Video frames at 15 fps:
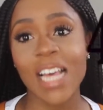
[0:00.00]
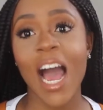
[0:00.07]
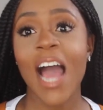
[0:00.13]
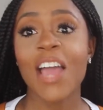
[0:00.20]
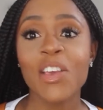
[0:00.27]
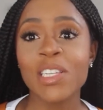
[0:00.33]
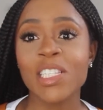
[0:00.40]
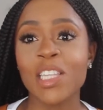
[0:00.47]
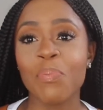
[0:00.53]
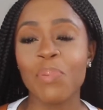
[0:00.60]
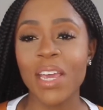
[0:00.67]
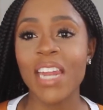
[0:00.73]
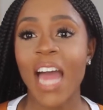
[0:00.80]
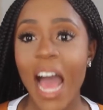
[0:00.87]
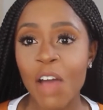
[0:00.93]
I used to
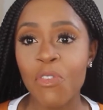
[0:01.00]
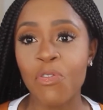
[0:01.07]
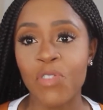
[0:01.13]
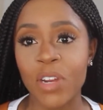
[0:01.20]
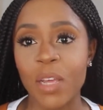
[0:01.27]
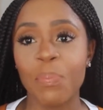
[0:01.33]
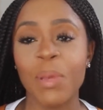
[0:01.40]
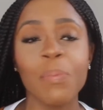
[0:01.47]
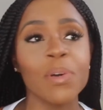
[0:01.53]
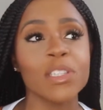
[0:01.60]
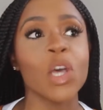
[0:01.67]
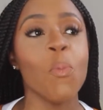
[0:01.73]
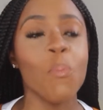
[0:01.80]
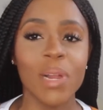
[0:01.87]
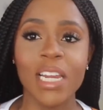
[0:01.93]
be an athlete. People
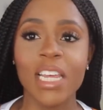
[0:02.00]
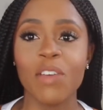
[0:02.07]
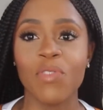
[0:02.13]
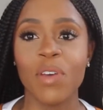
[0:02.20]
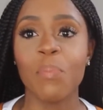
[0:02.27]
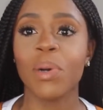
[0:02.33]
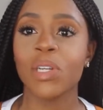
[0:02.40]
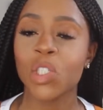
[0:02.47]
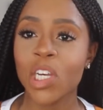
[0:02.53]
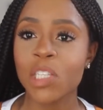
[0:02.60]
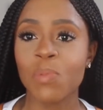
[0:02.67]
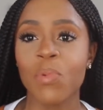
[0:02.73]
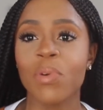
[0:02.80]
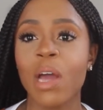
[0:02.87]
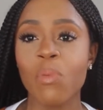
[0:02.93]
don't believe it. But
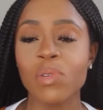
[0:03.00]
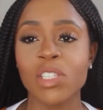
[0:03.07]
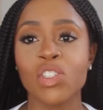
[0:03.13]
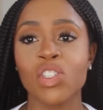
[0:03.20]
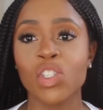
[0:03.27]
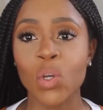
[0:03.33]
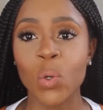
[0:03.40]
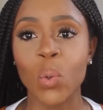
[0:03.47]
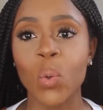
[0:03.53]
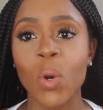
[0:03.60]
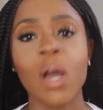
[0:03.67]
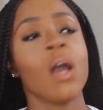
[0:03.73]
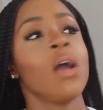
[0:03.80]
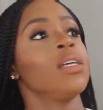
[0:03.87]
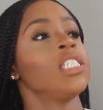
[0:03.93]
trust me, when I was in school,
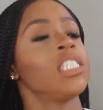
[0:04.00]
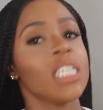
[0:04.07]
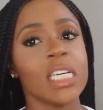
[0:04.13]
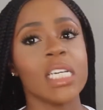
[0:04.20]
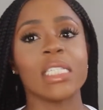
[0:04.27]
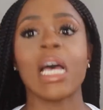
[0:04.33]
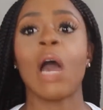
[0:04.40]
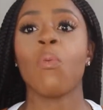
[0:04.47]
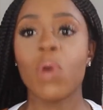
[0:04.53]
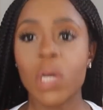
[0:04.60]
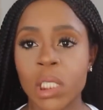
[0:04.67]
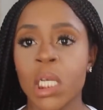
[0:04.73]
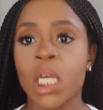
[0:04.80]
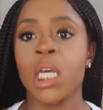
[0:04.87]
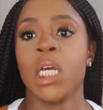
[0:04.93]
geez, I
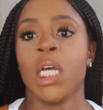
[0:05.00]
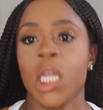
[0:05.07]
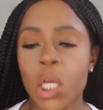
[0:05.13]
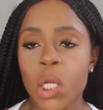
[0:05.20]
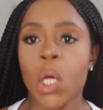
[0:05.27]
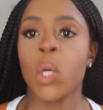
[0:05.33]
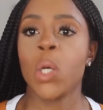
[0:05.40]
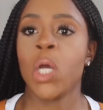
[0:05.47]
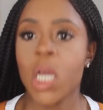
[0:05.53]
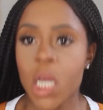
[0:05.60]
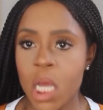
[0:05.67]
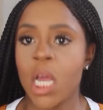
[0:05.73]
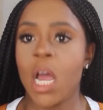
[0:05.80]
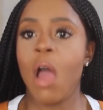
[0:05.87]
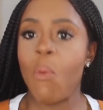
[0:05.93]
was, you know,
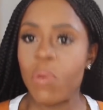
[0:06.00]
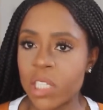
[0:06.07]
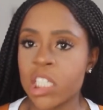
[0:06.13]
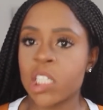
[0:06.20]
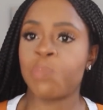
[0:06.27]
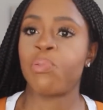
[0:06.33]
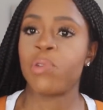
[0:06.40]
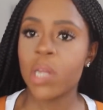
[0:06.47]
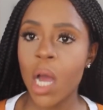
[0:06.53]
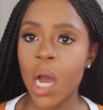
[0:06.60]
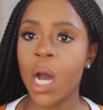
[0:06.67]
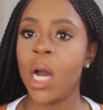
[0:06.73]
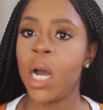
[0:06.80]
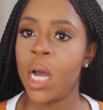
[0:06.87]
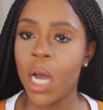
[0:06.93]
I was a
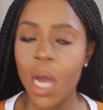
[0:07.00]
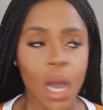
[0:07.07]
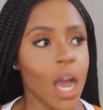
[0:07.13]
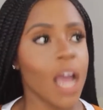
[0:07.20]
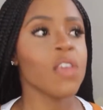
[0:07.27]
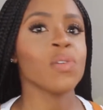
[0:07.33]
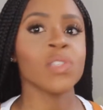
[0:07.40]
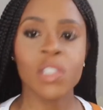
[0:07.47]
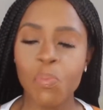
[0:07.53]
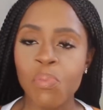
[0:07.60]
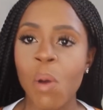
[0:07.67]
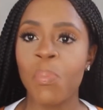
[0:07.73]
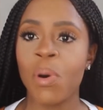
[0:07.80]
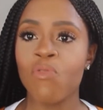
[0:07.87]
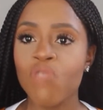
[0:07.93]
sprinter. I used to
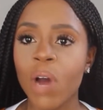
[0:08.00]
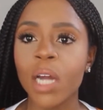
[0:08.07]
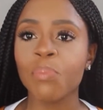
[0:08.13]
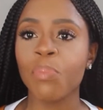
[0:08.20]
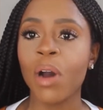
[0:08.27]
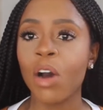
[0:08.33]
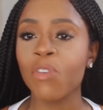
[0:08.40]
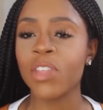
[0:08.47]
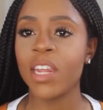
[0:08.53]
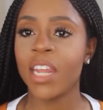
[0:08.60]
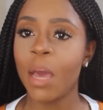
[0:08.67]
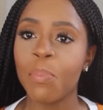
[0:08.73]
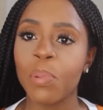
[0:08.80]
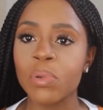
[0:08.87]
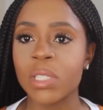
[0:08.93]
a run part of the
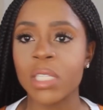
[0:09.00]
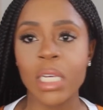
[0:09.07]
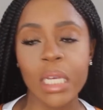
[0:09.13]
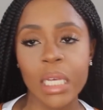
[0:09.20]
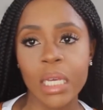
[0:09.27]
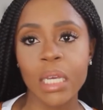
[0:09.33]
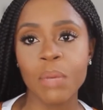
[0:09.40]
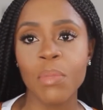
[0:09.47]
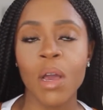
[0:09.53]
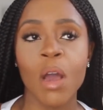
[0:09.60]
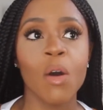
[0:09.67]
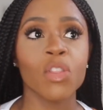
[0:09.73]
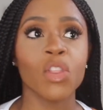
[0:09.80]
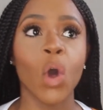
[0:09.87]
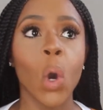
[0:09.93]
netball team,
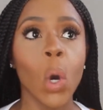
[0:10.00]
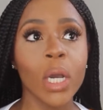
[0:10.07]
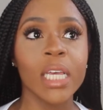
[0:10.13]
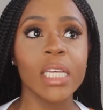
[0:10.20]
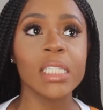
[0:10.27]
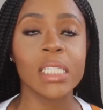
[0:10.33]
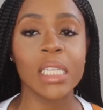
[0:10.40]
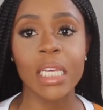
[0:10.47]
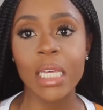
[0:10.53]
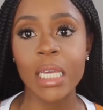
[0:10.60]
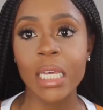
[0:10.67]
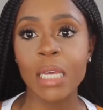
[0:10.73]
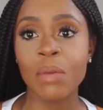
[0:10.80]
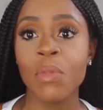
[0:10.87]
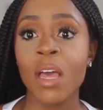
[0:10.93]
the hockey
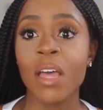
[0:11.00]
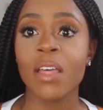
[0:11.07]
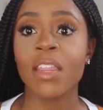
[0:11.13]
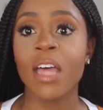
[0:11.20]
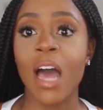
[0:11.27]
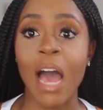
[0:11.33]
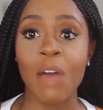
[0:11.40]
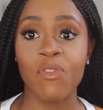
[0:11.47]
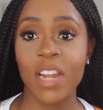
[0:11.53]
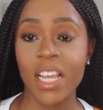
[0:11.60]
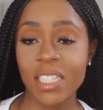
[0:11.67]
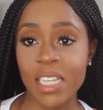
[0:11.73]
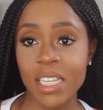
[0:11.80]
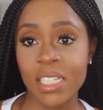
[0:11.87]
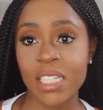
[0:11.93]
team, the
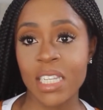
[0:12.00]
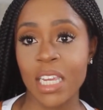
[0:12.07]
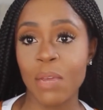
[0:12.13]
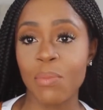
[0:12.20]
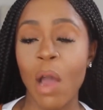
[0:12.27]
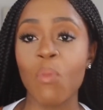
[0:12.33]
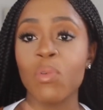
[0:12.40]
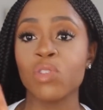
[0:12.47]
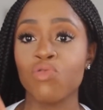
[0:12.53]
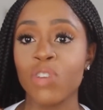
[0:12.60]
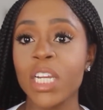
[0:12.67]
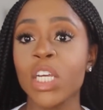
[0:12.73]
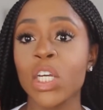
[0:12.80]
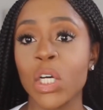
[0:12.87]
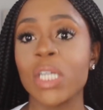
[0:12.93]
athletics team. I was
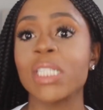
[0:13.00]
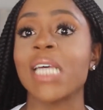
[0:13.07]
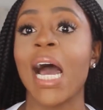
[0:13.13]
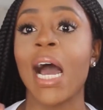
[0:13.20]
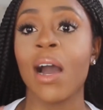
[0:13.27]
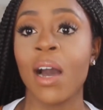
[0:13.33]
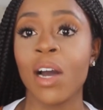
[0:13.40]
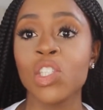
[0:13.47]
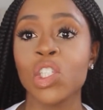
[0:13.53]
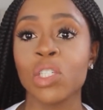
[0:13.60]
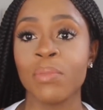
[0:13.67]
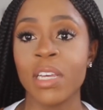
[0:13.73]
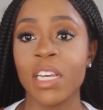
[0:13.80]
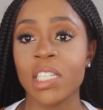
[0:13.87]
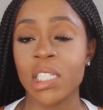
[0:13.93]
really good at
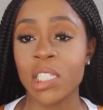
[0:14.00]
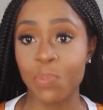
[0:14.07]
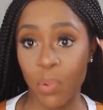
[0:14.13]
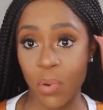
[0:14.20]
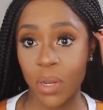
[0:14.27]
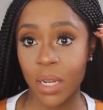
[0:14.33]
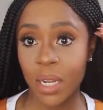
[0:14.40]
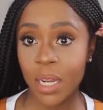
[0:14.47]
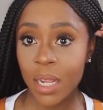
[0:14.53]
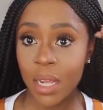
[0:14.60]
100 meter sprint.